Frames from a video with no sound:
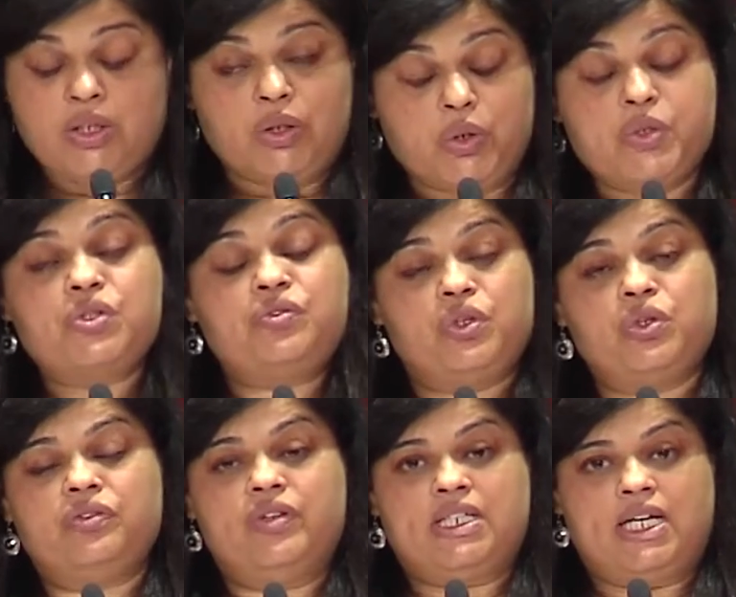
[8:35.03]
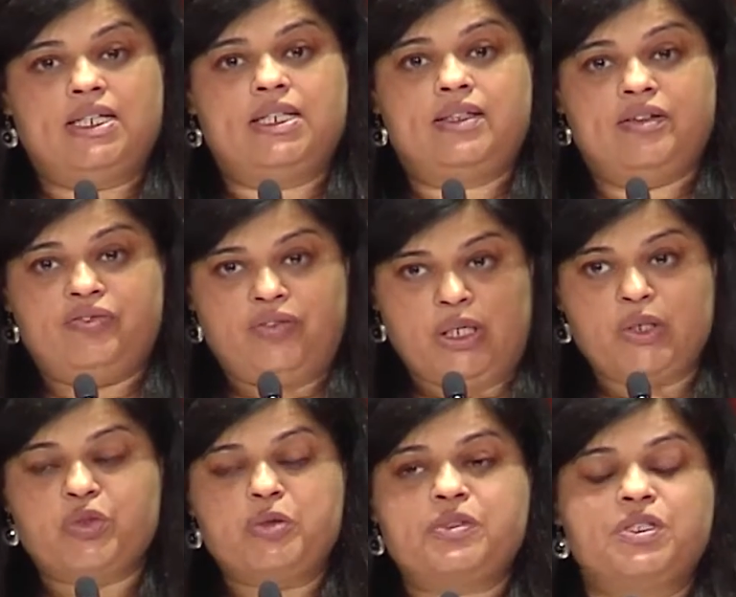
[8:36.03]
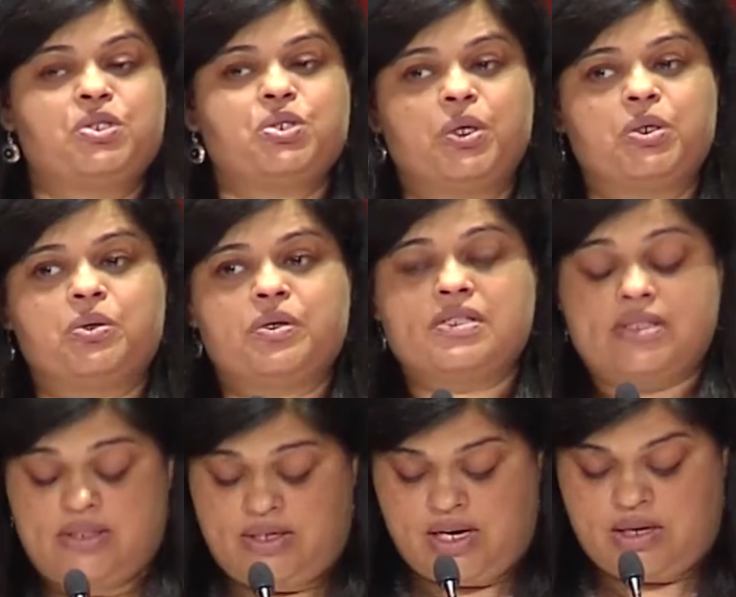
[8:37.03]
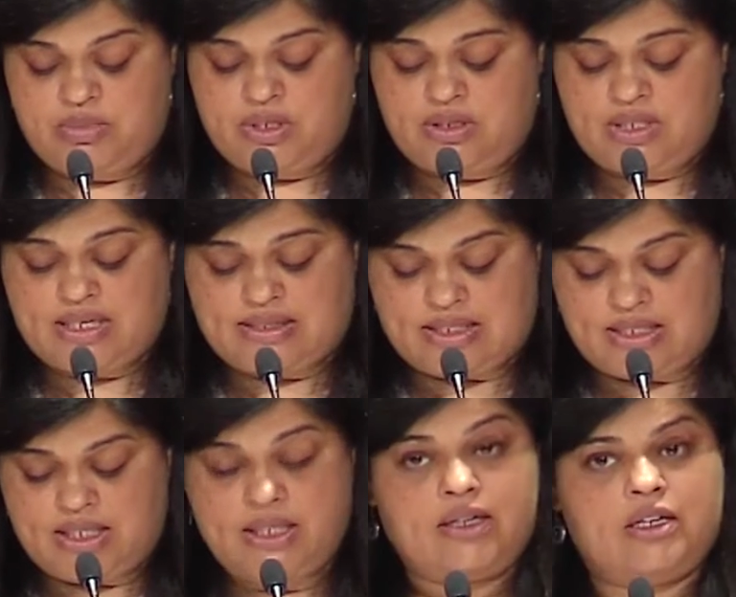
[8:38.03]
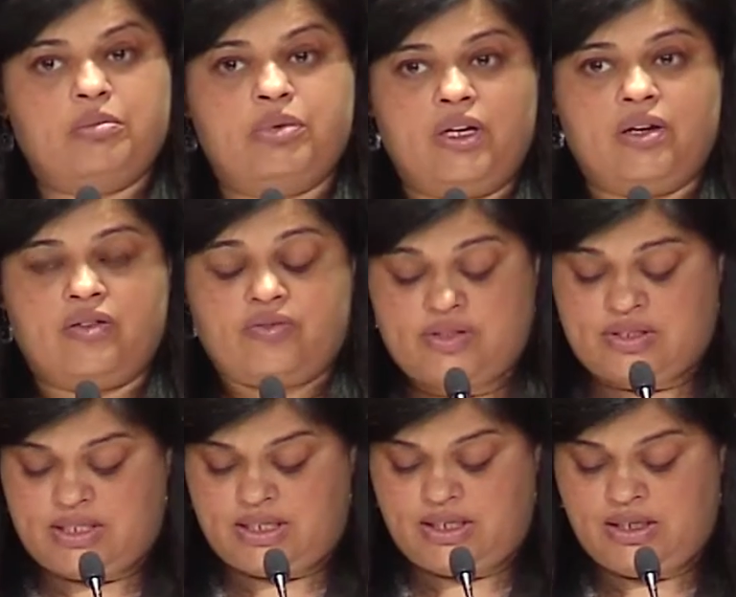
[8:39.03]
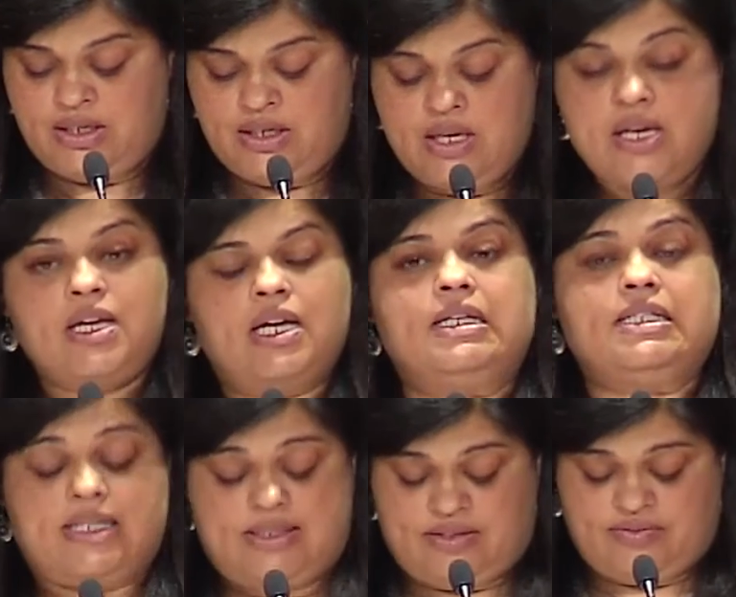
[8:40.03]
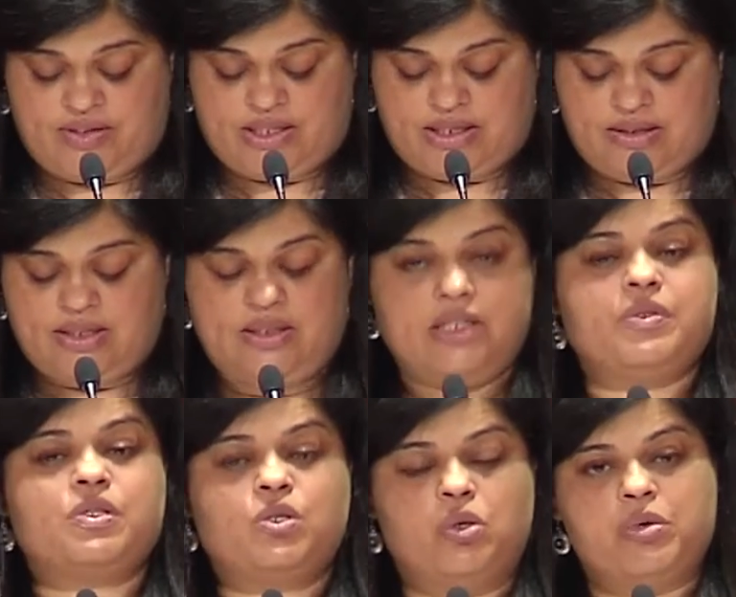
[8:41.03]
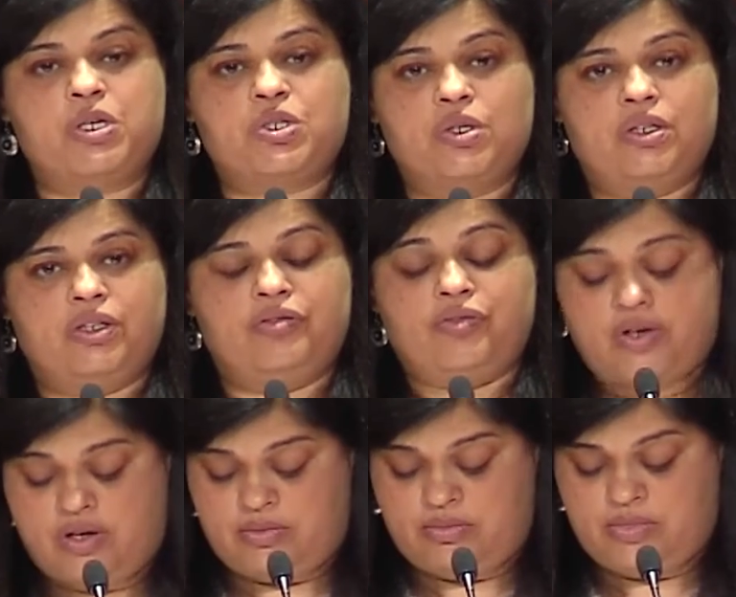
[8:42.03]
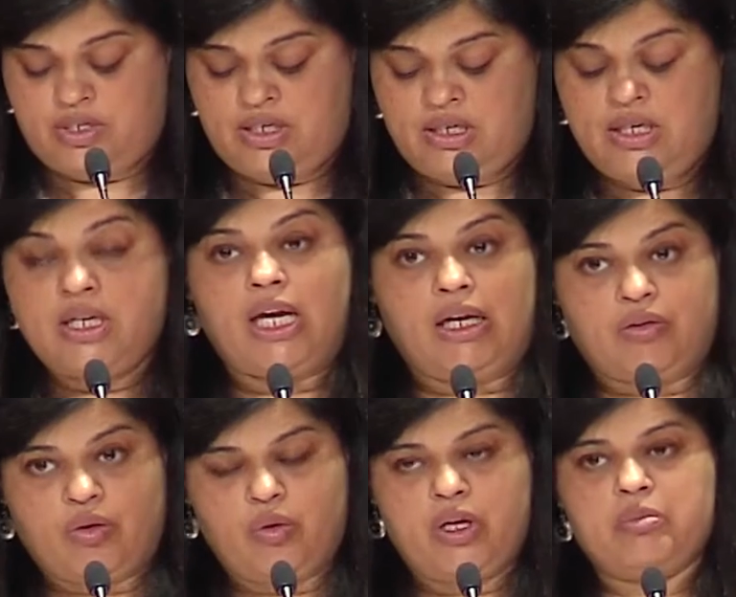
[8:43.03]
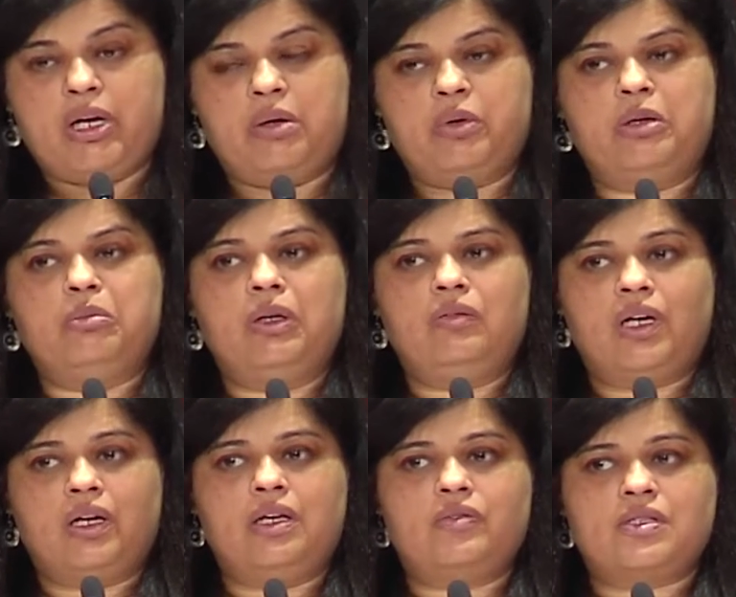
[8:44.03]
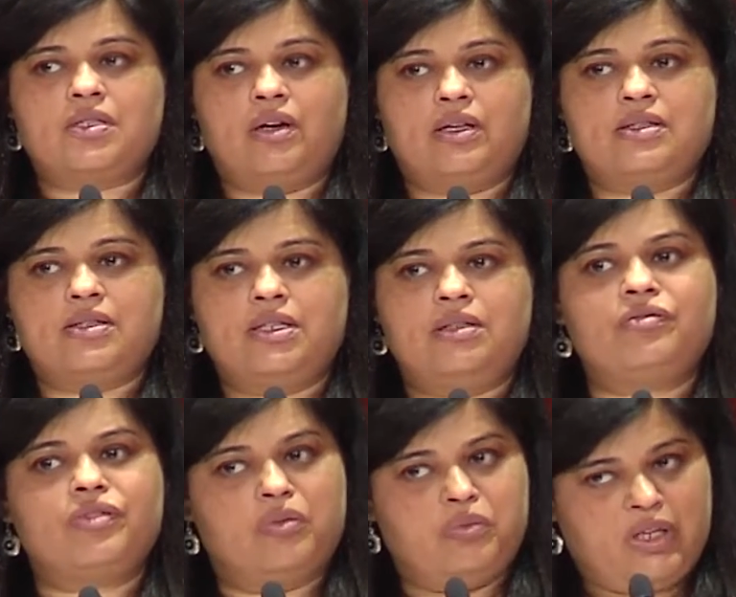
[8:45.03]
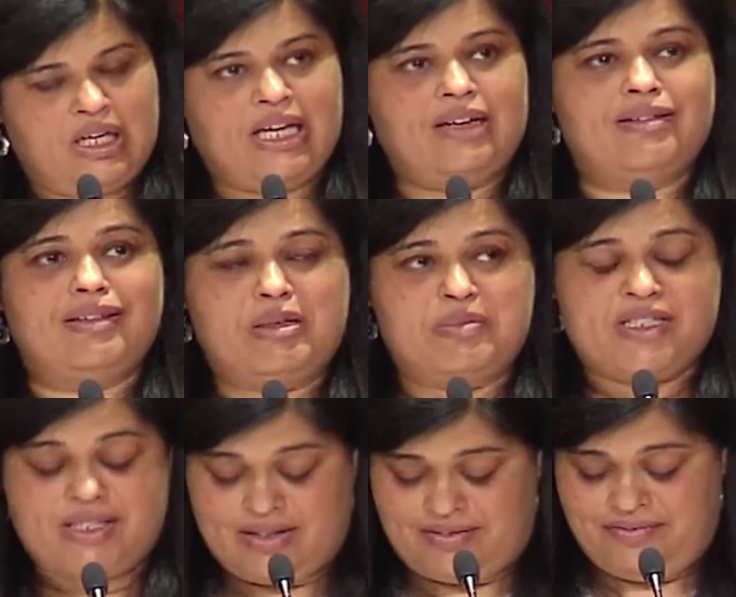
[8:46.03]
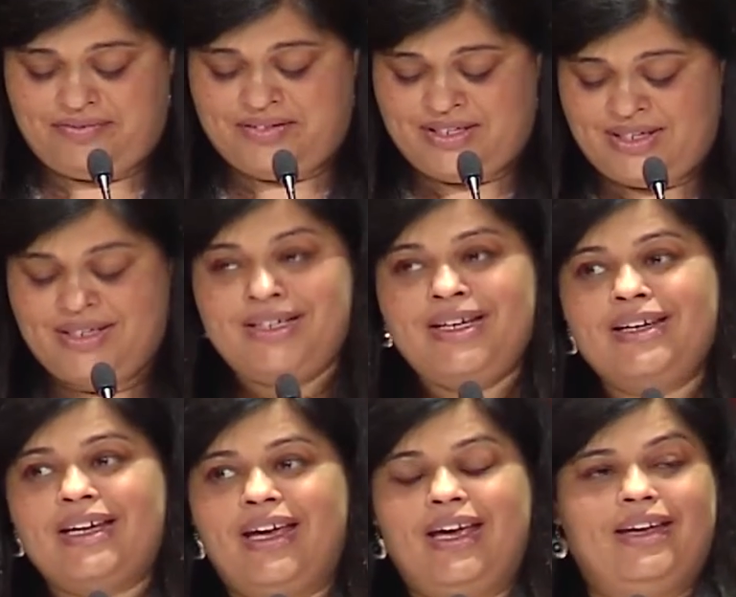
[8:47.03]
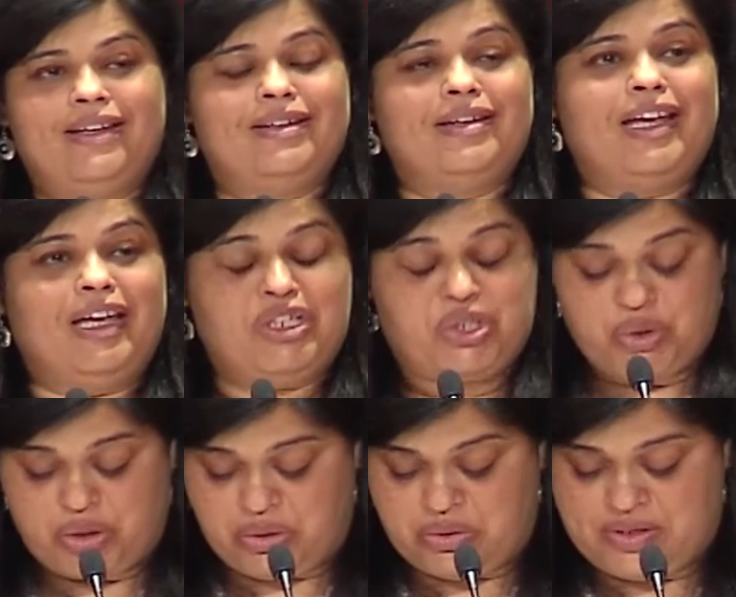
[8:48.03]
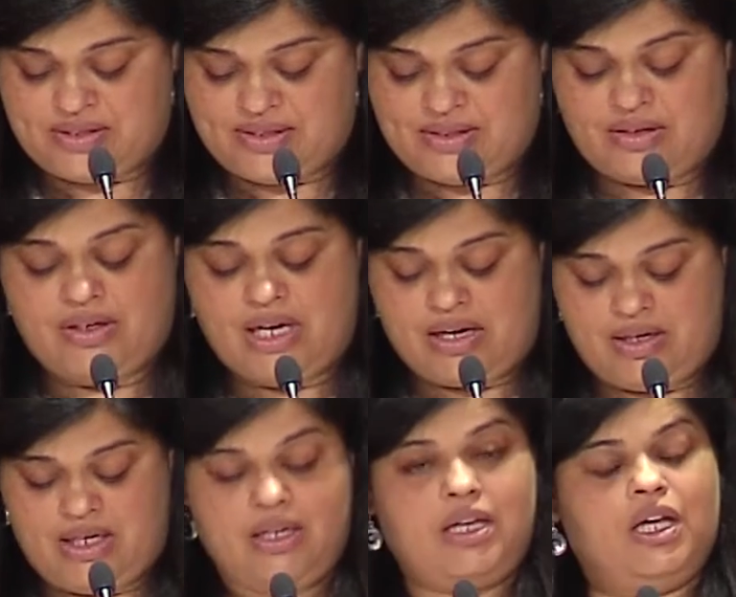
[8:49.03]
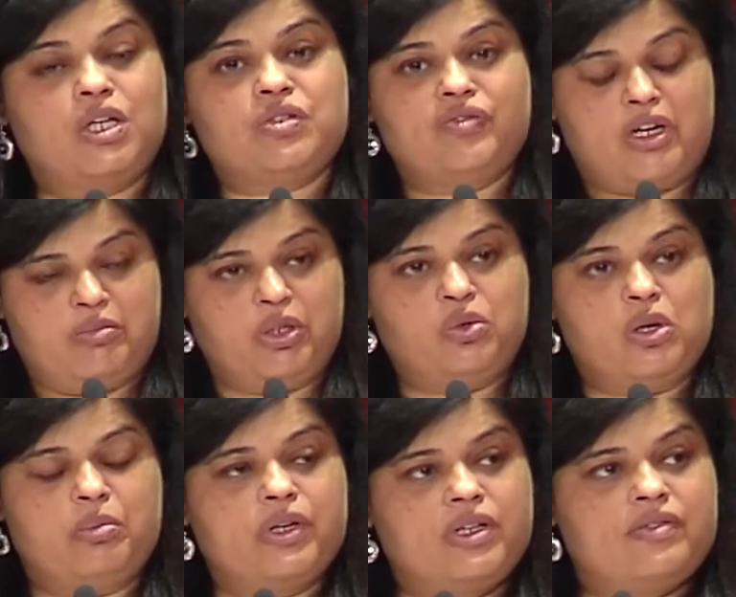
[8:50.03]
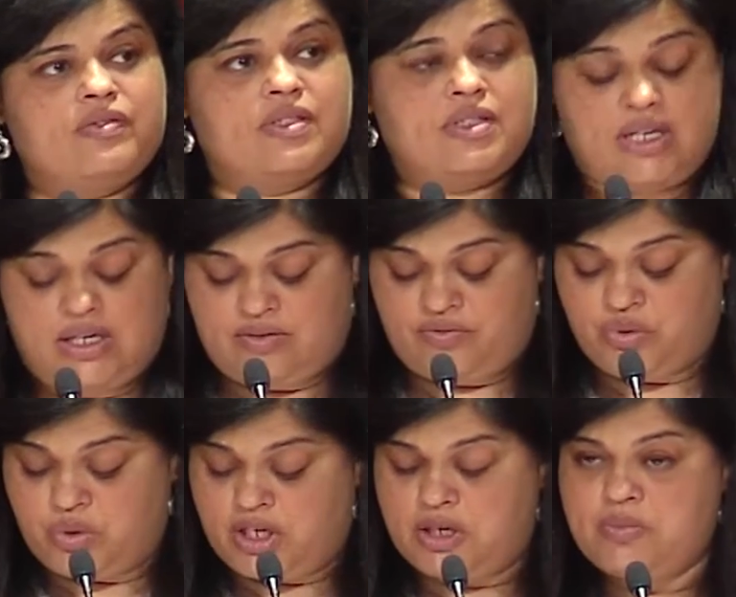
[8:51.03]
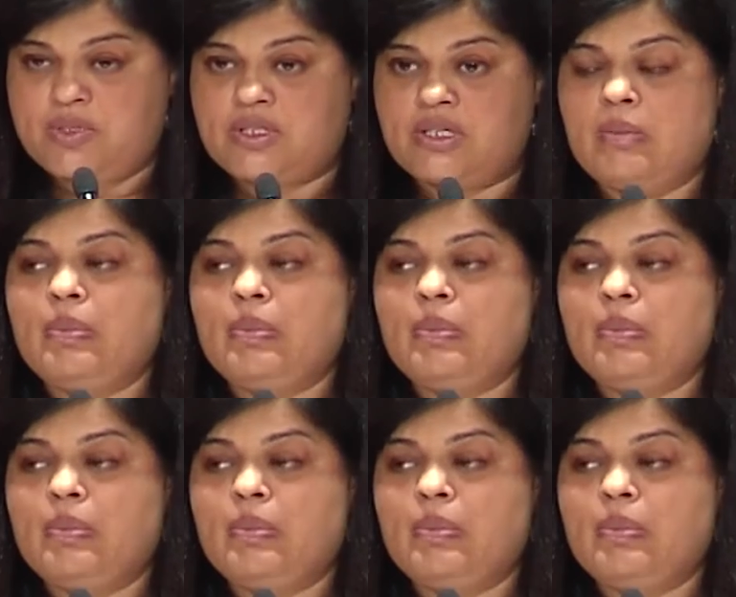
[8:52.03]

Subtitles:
Those of you who have attended the field trips and short courses that happened yesterday at our pre-conference day can testify that there was so much to learn from. At Growing Power in Milwaukee, Wisconsin, from Will Annell himself, and in short courses on how to engage farmer cooperatives and food hubs,